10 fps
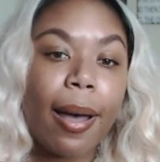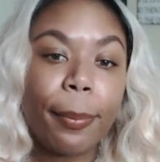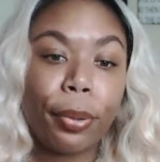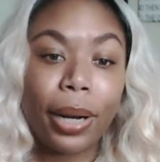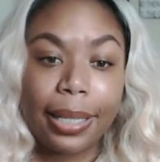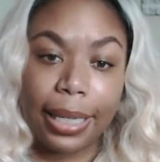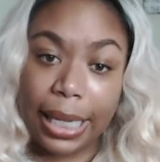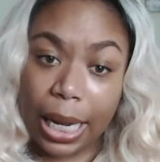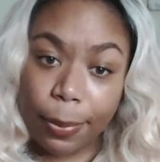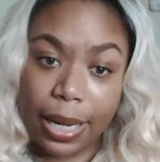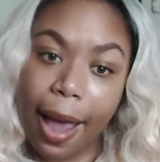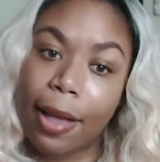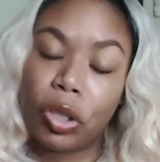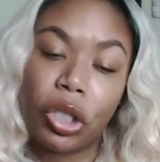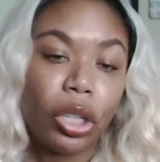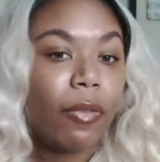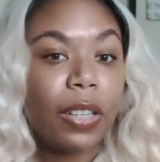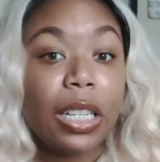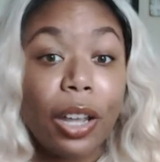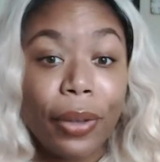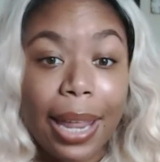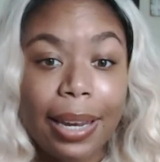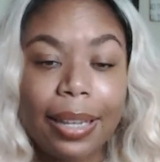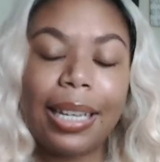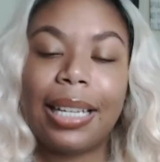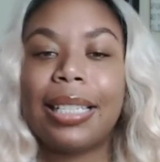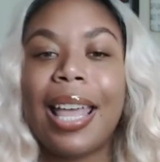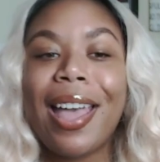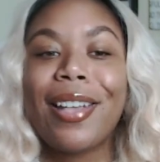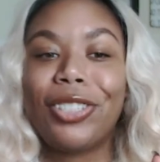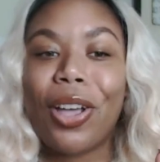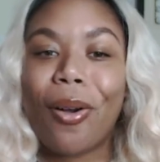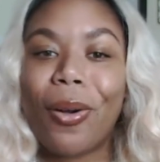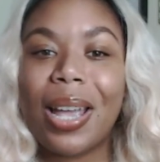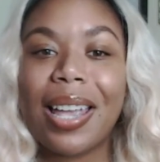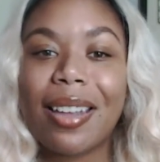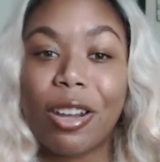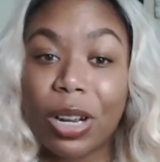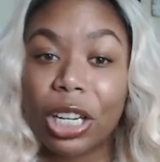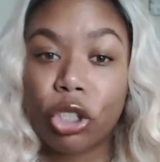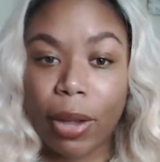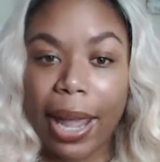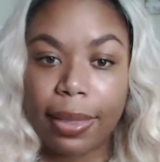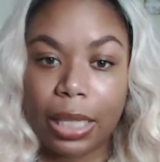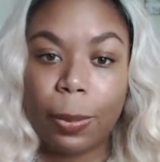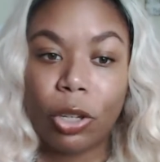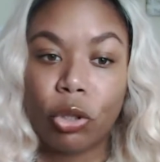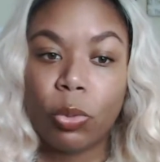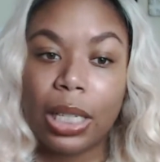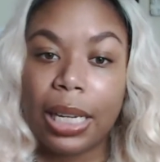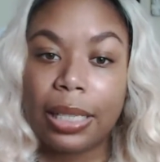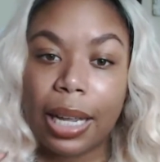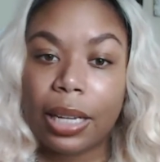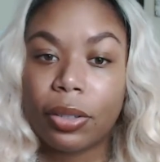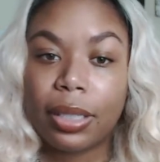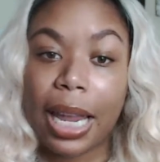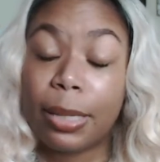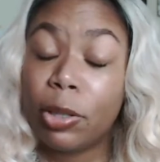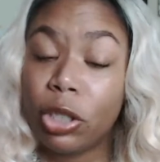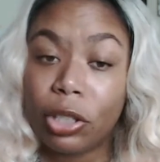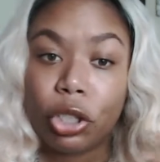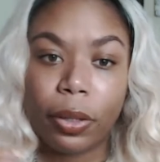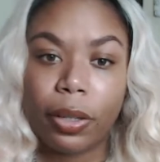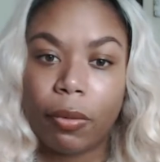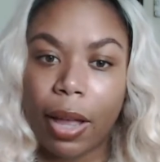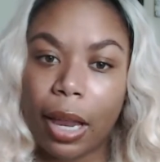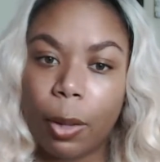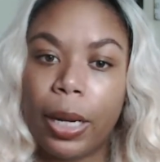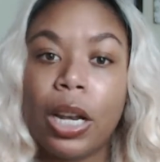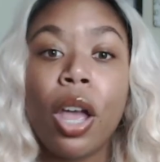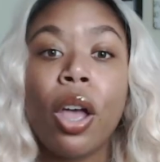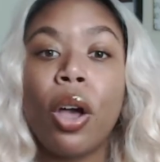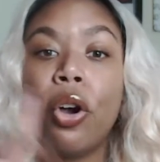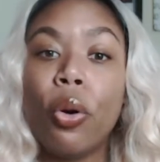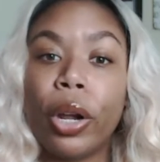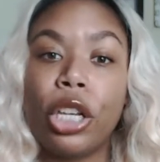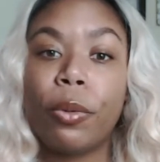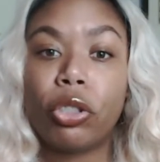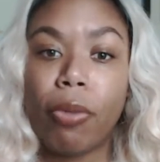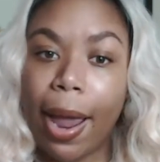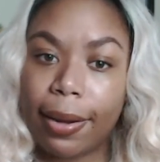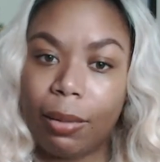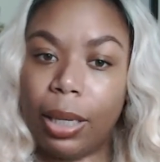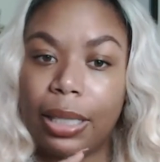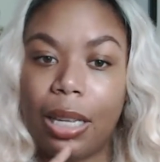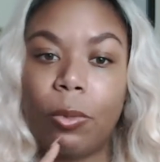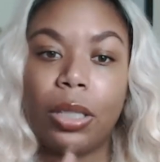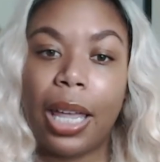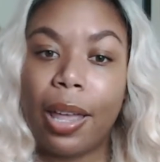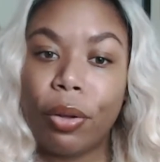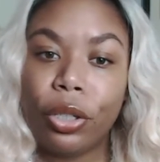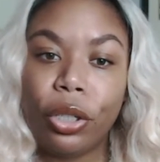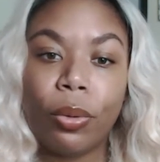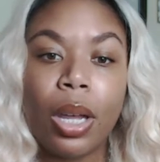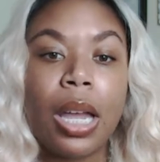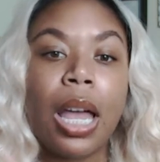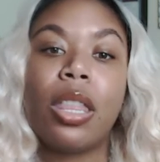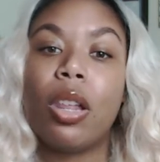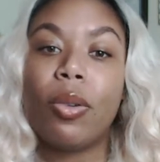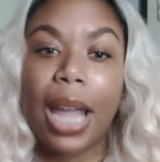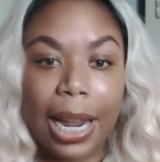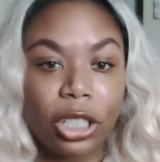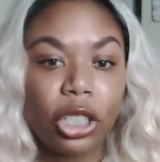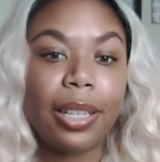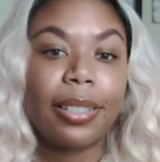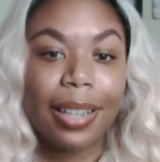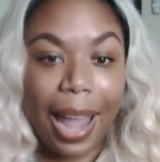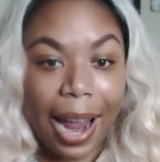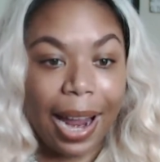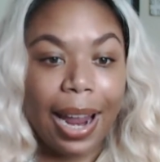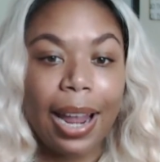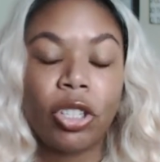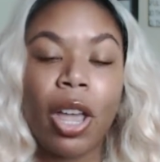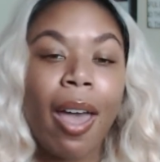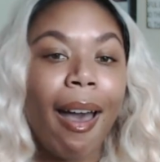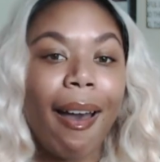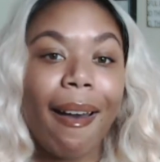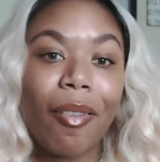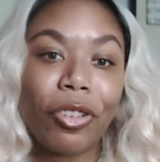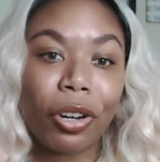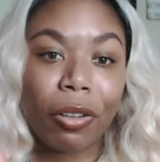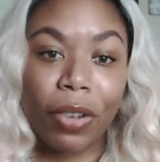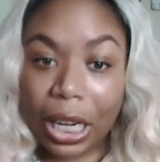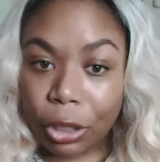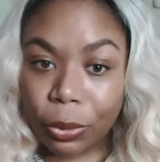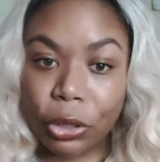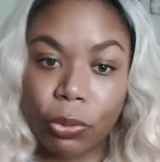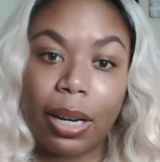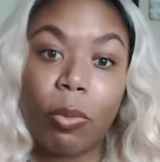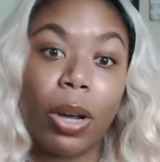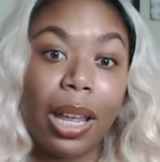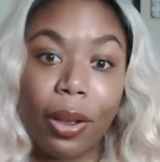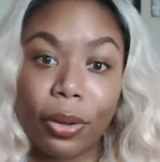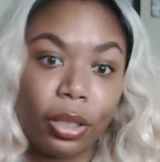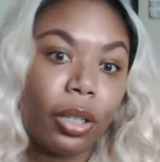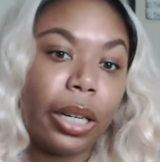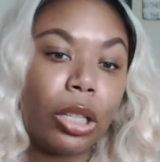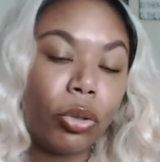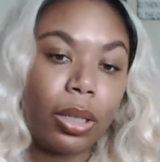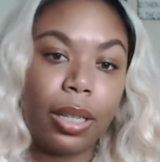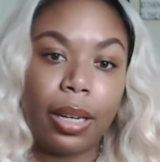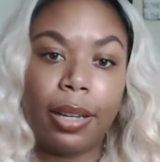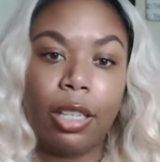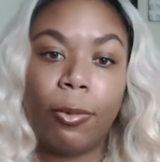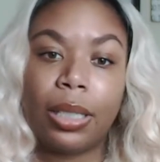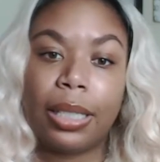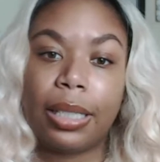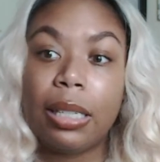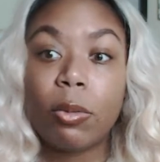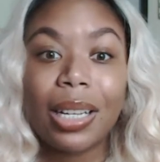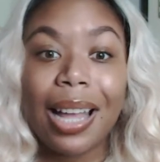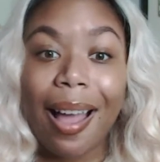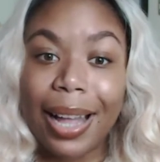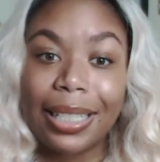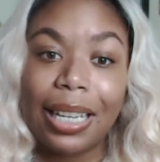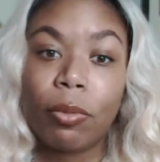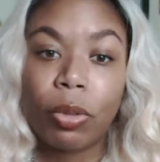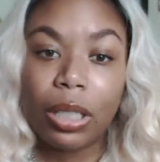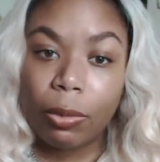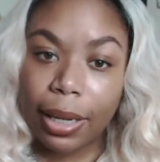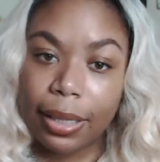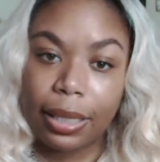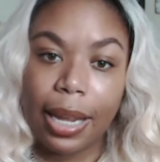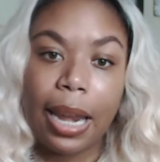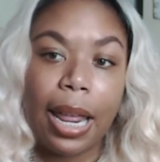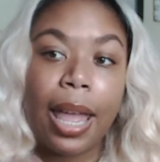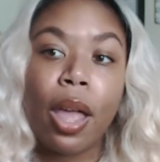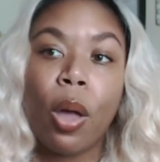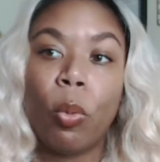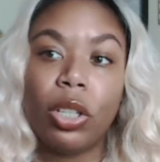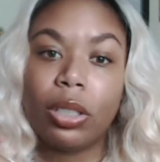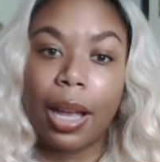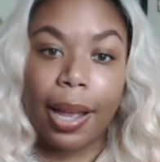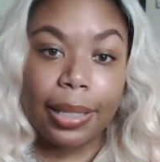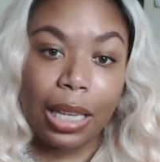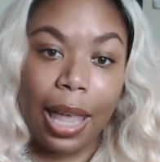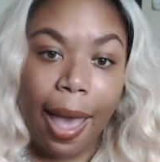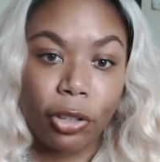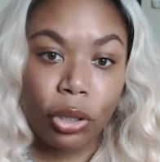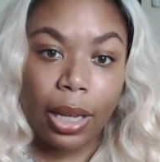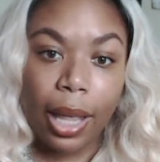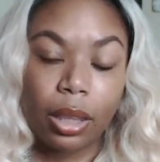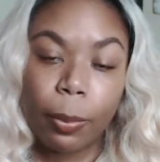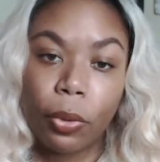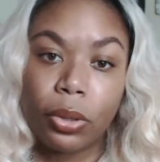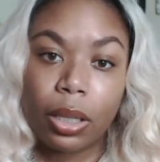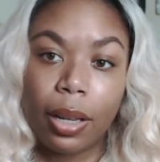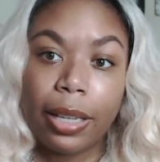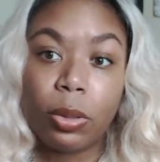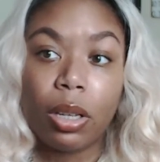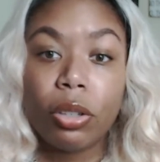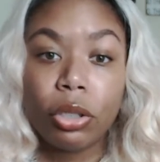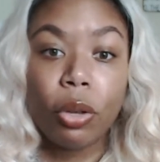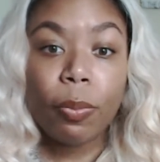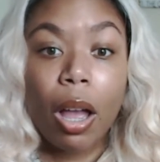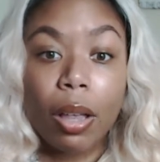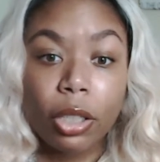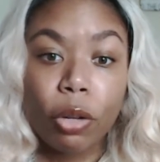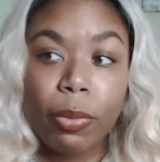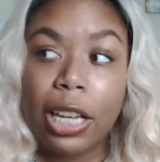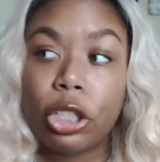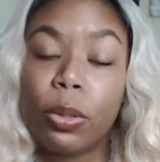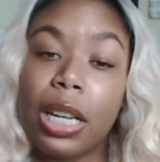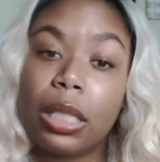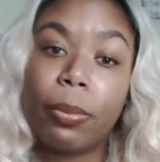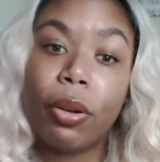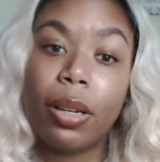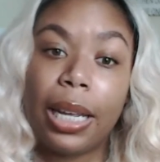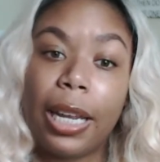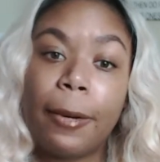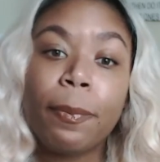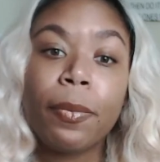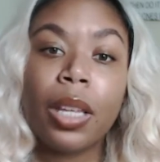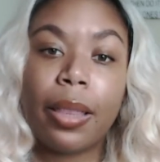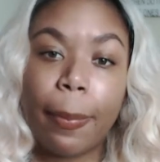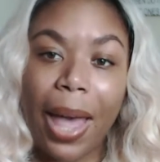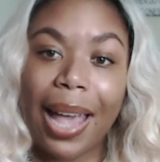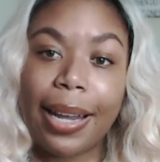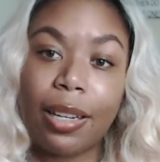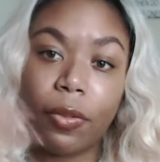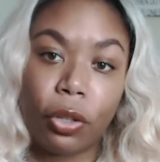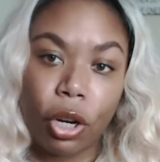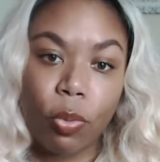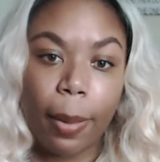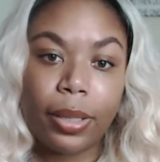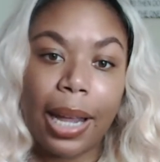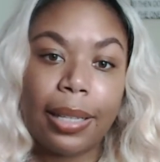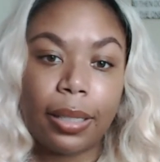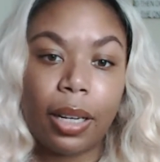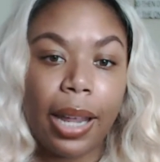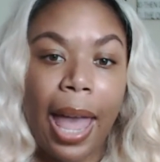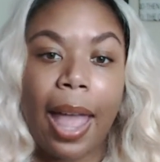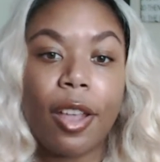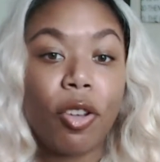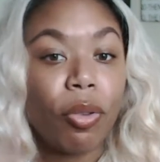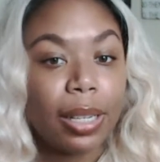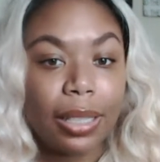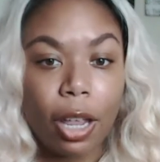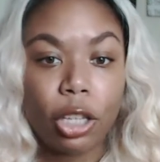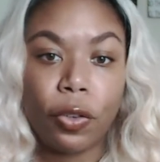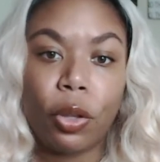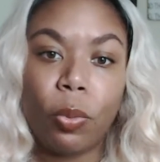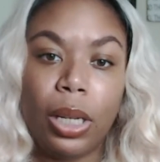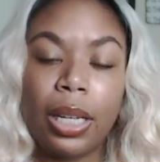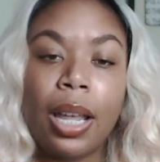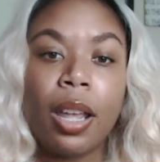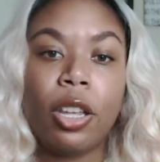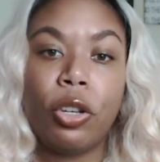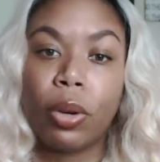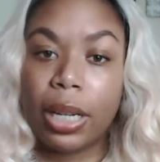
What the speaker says: pressing KPIs, which is our video analytics. So you want to track this because you really need to understand, especially as you're building a following, who are you attracting? Because they will tell you the locations and age of your followers, right? And what else they're interested in. You want to see what content really resonated, which content actually got the most clicks, which also means you'll need to pull in the back end of your website to look at your sales for the week, your